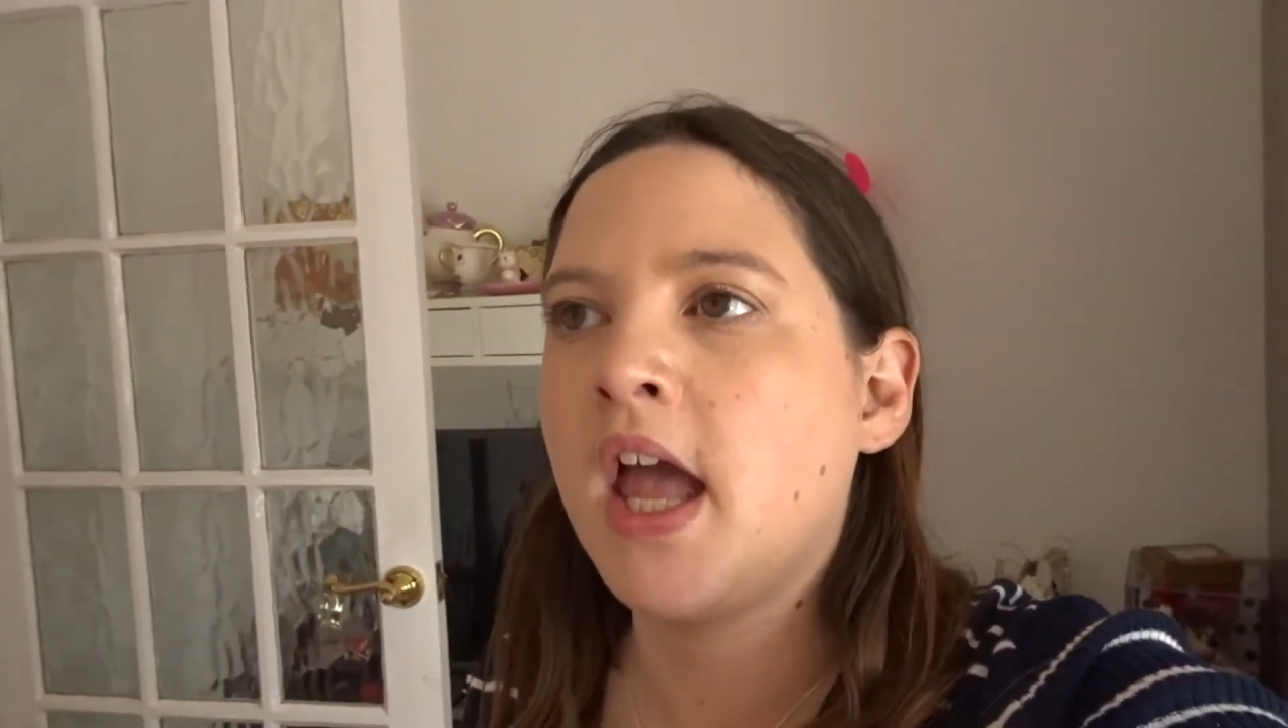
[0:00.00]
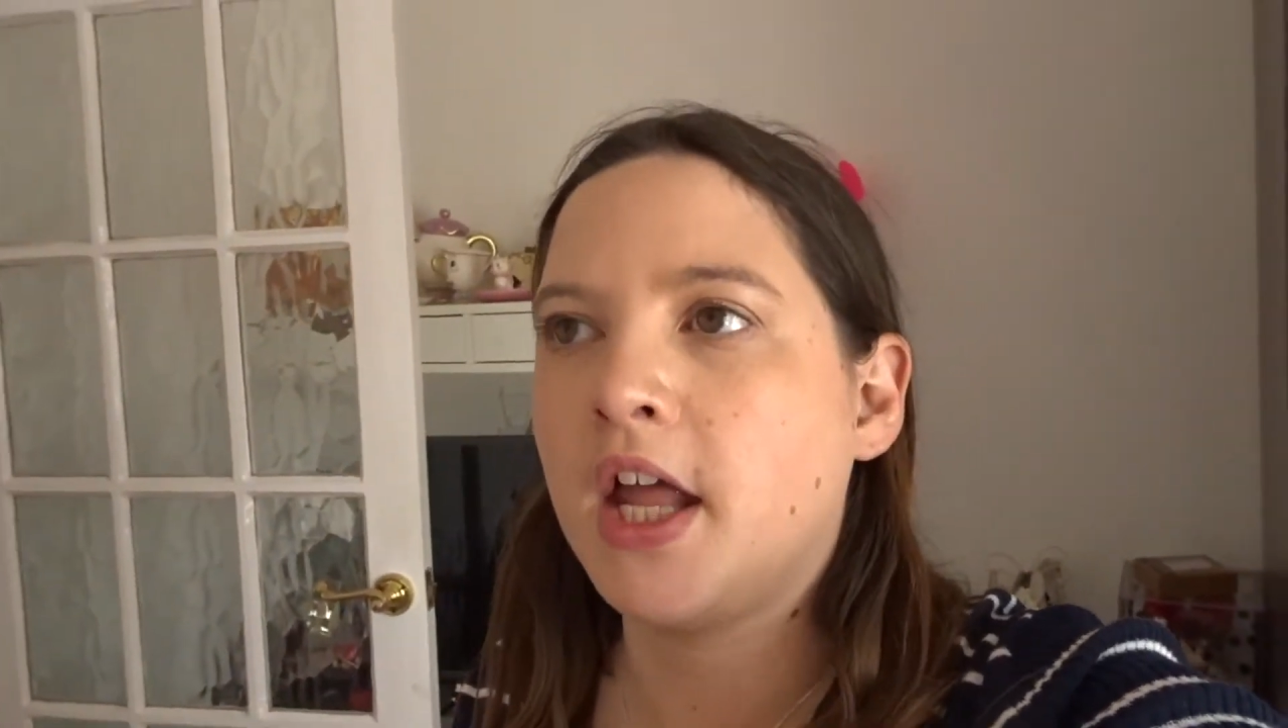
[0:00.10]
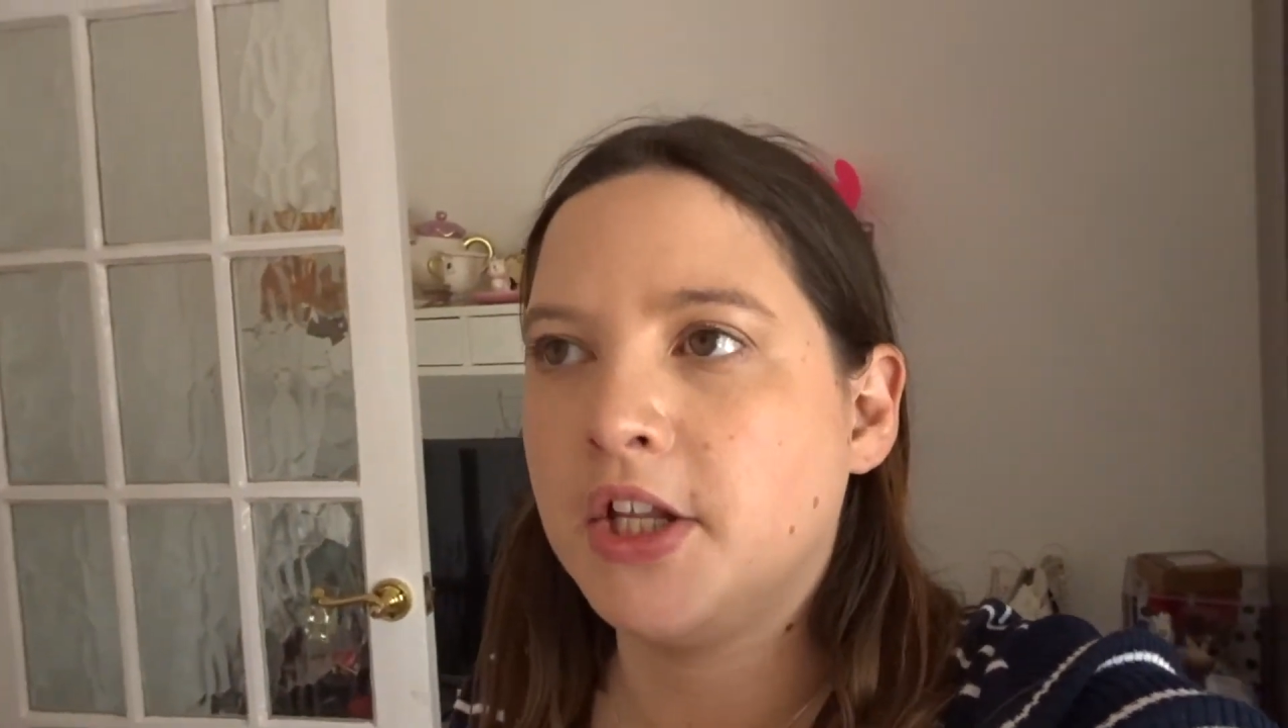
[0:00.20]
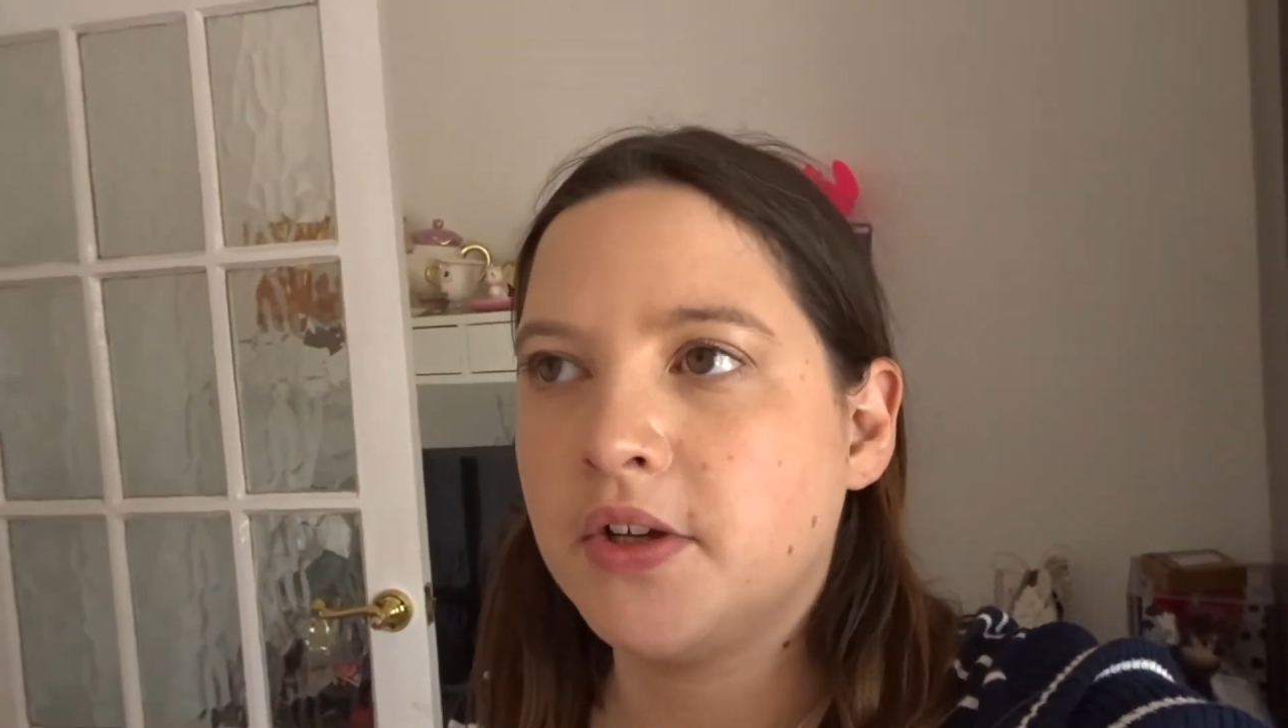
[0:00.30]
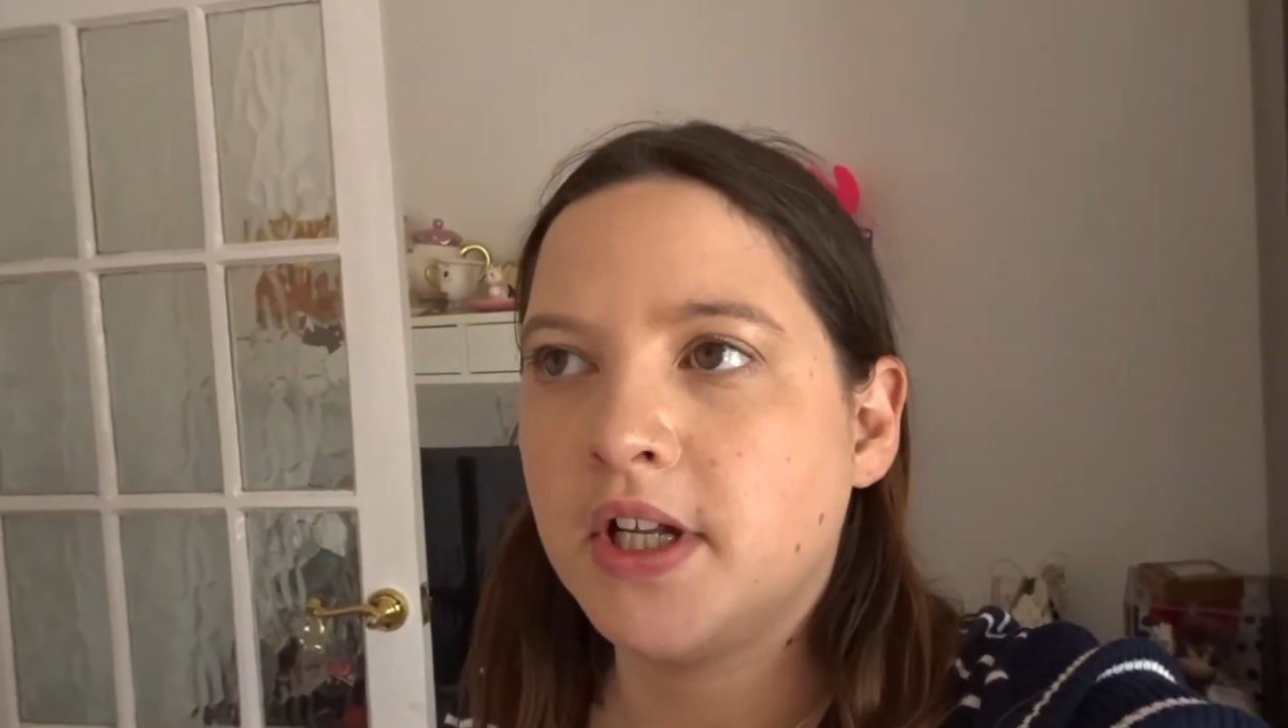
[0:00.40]

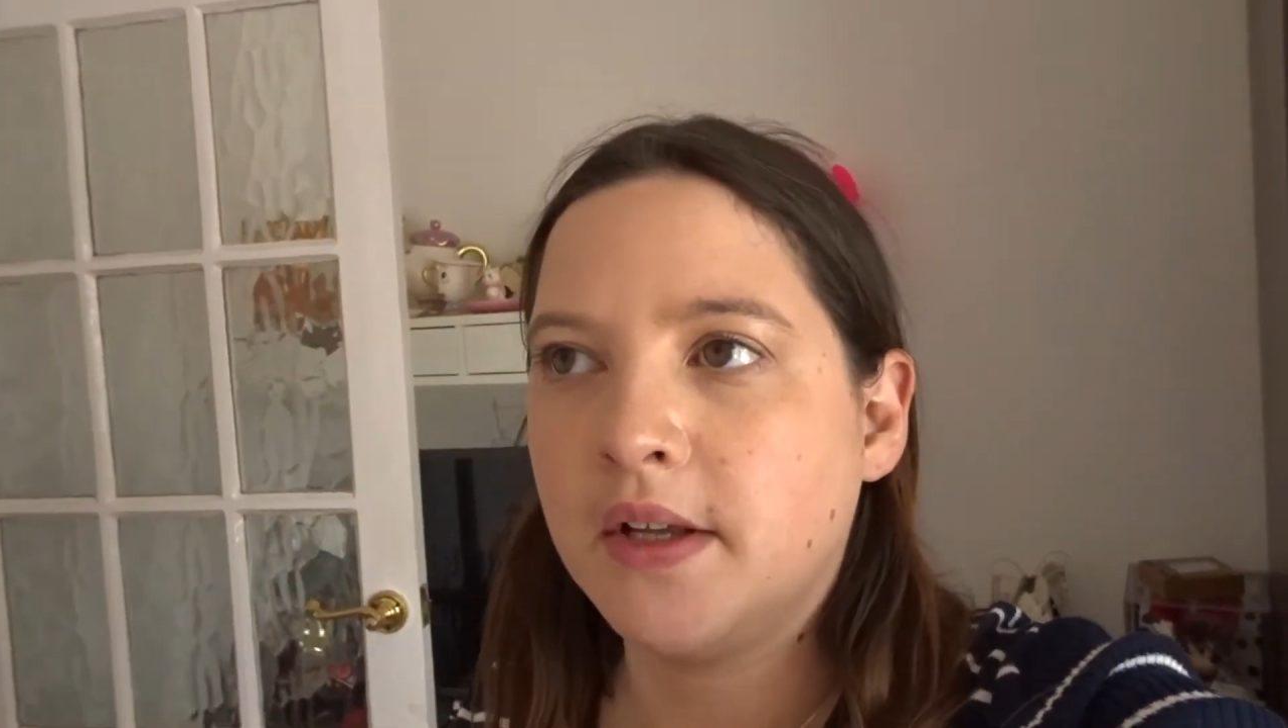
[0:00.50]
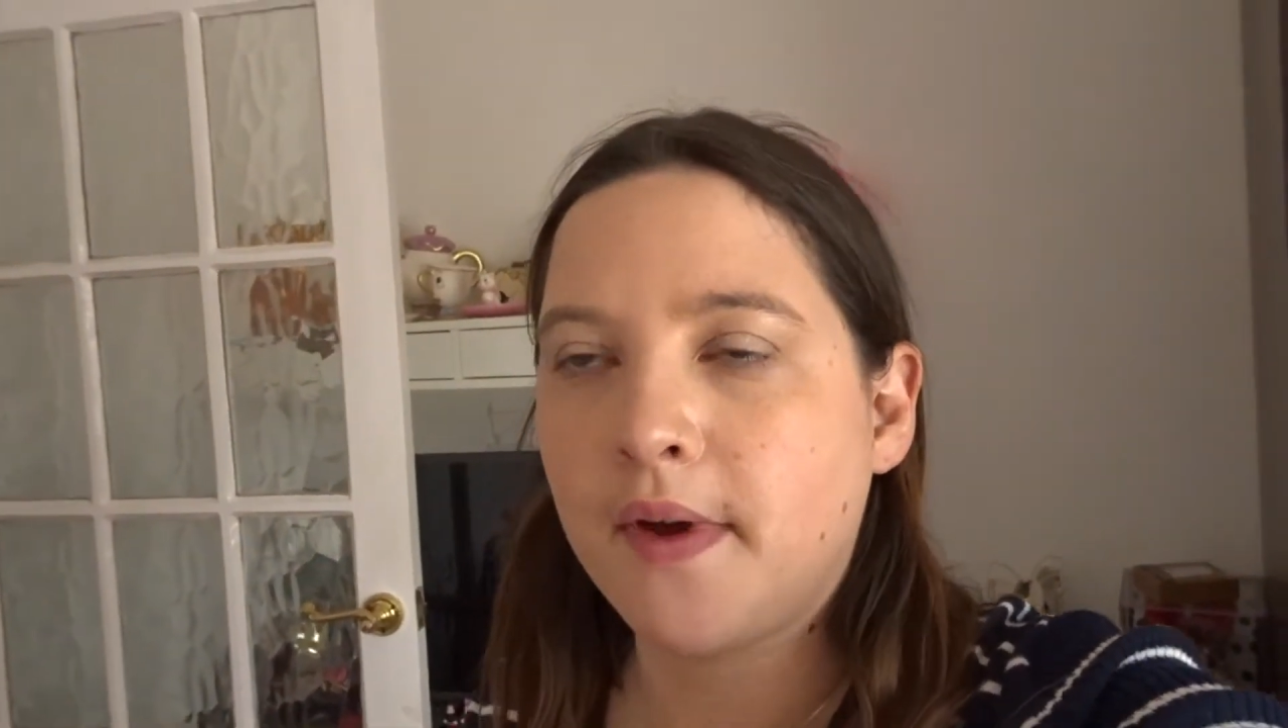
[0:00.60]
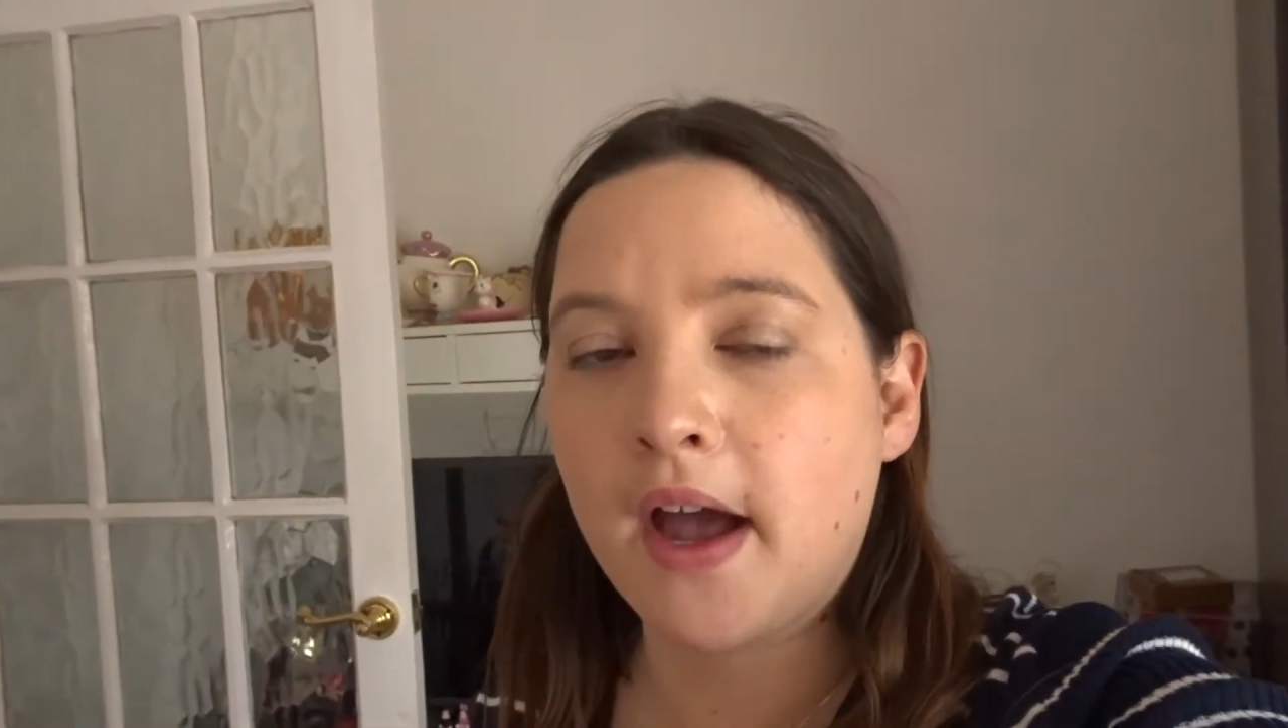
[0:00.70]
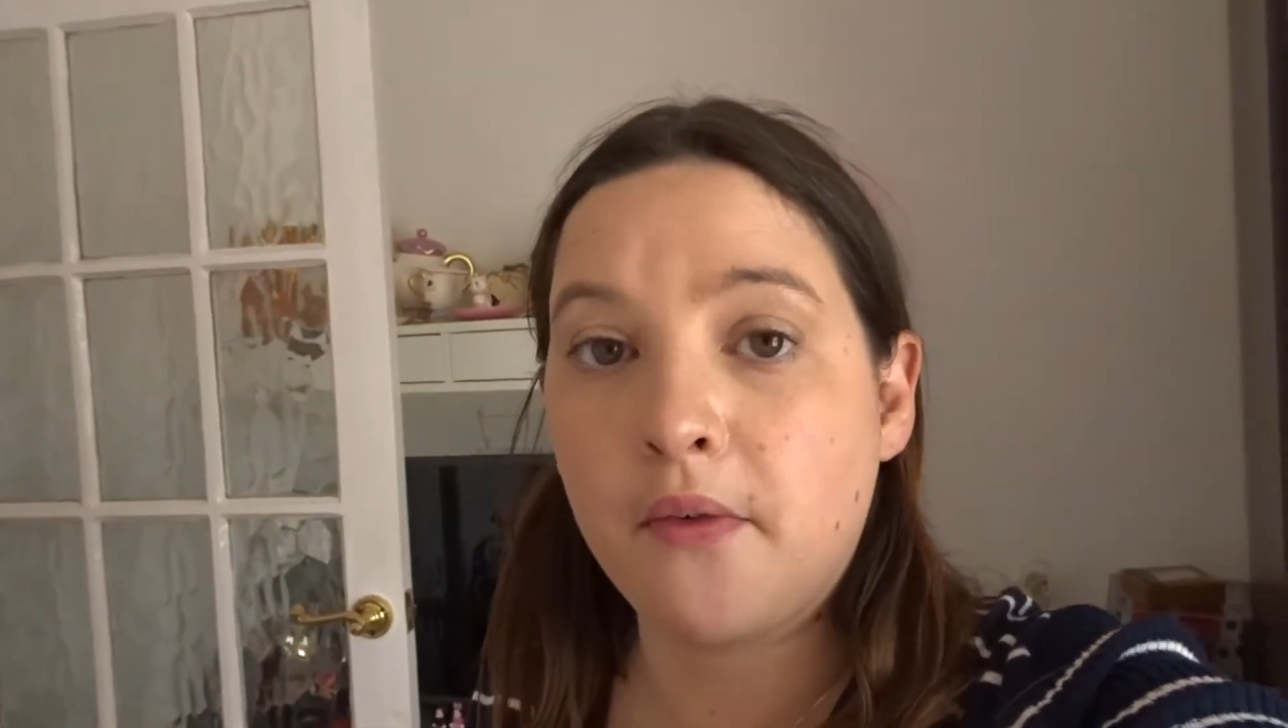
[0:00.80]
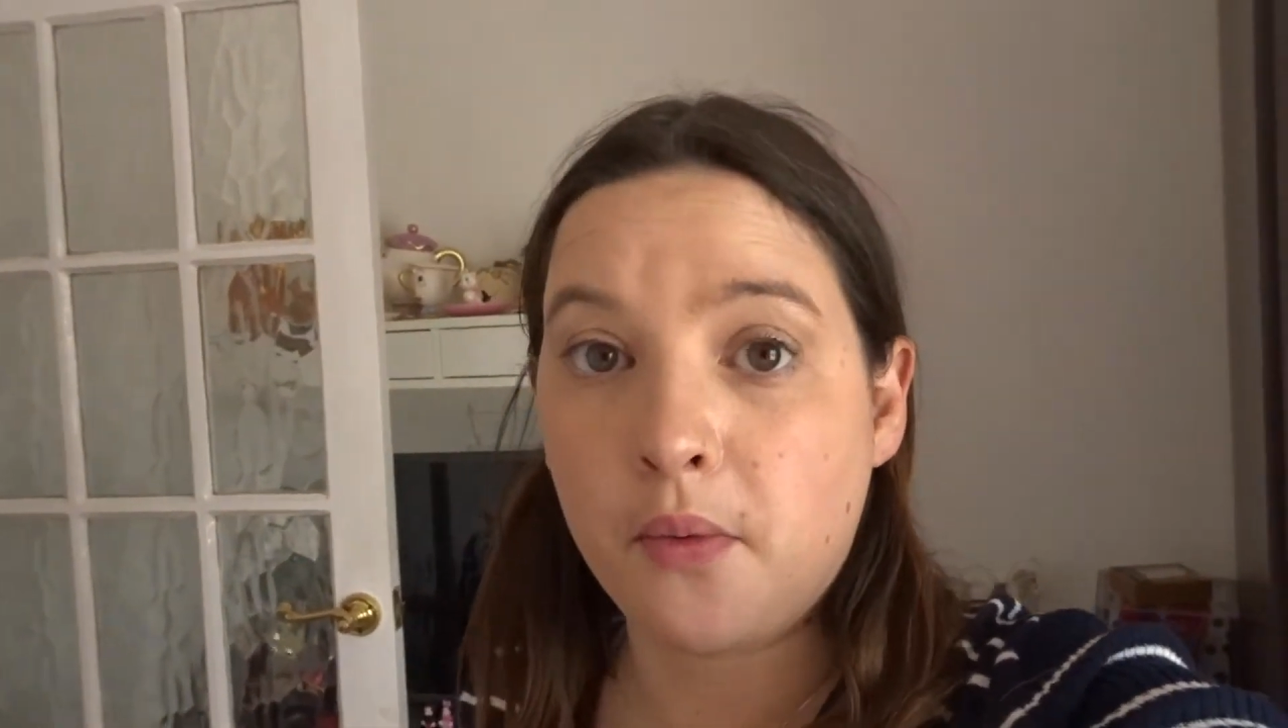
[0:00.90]
And you can either
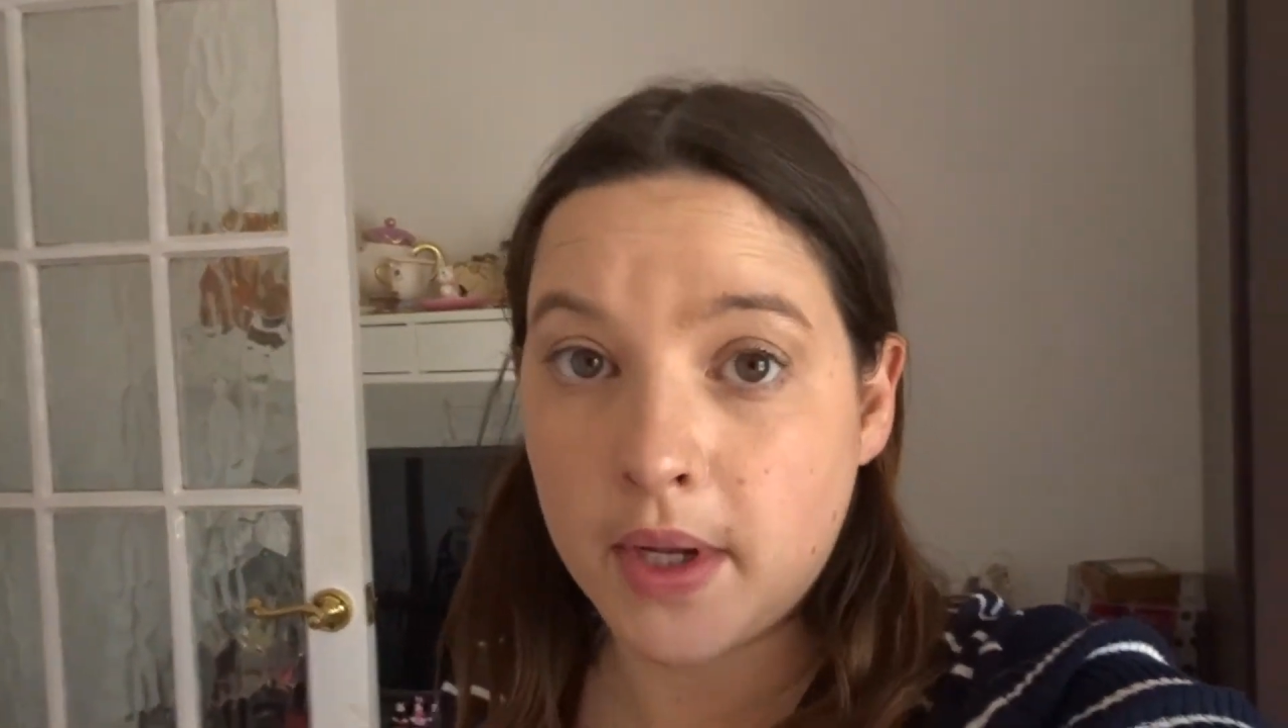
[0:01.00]
have a